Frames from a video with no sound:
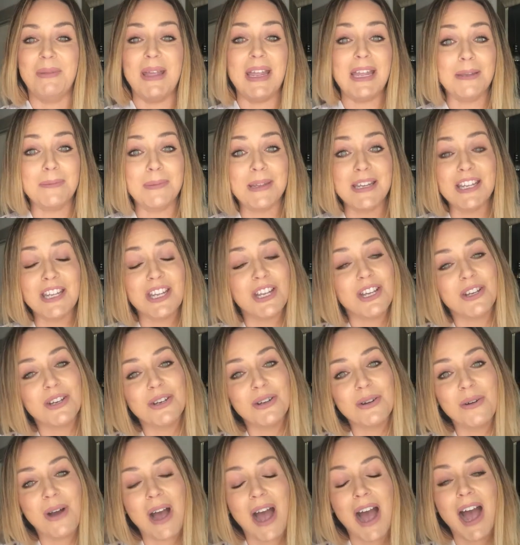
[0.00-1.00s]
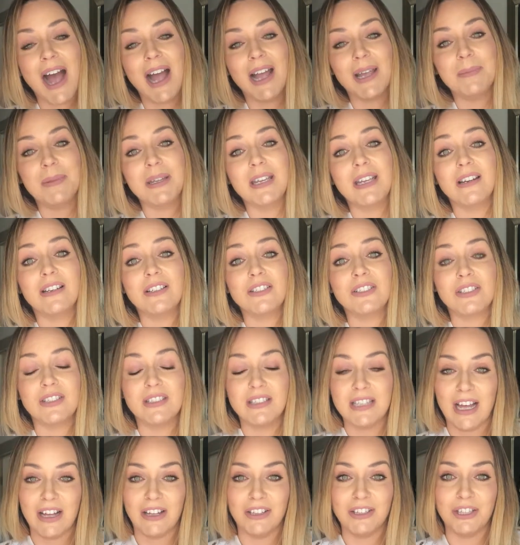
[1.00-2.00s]
baby you. I'm here to
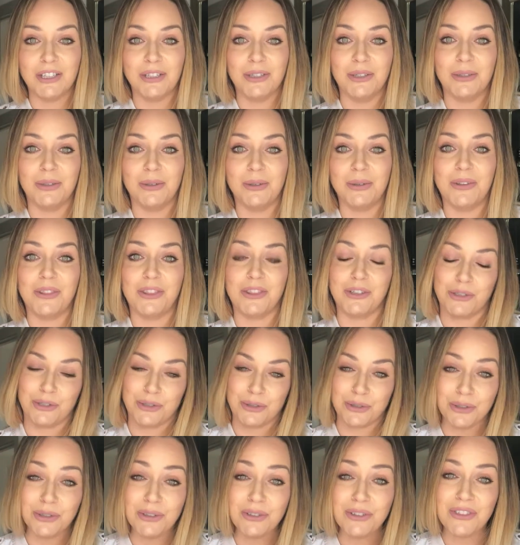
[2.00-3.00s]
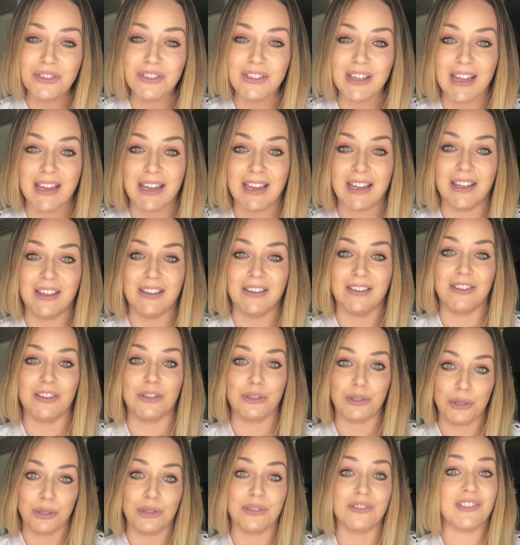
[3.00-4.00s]
tell you the truth, and
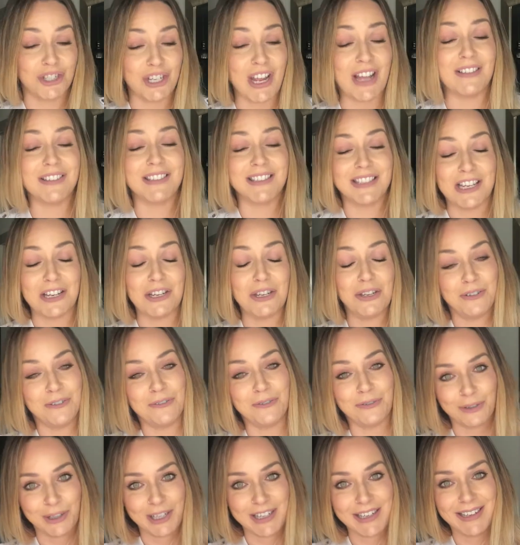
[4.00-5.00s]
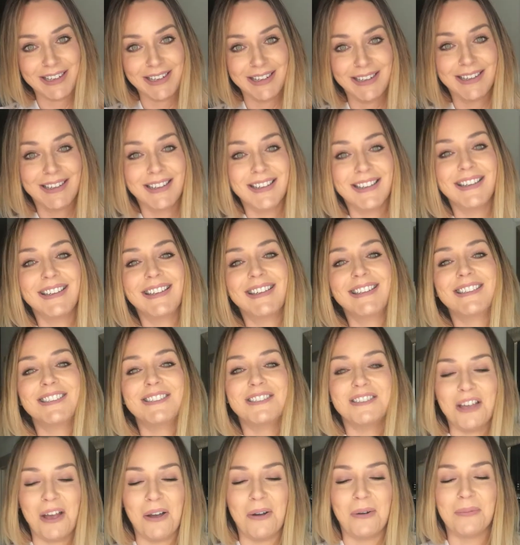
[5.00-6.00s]
the truth shall set you free.
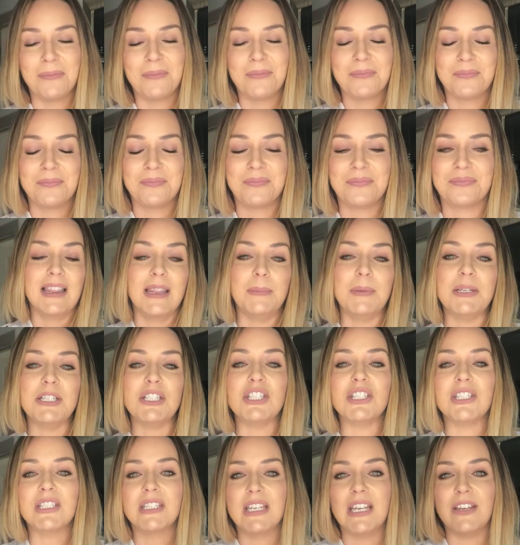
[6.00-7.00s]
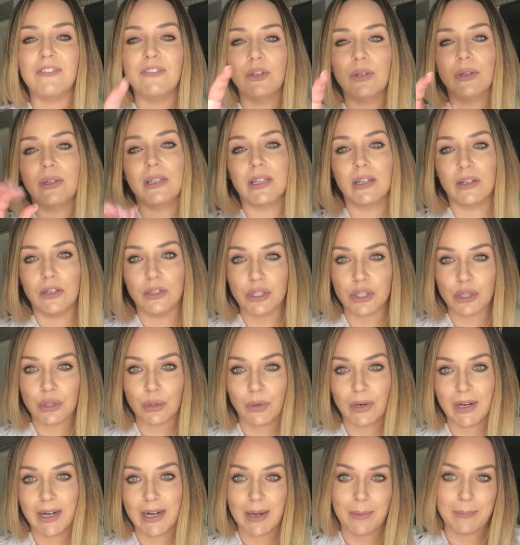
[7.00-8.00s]
So let me just give you a little
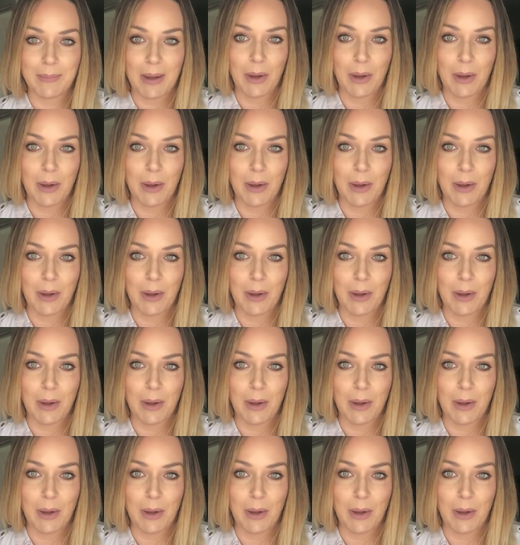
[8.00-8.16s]
story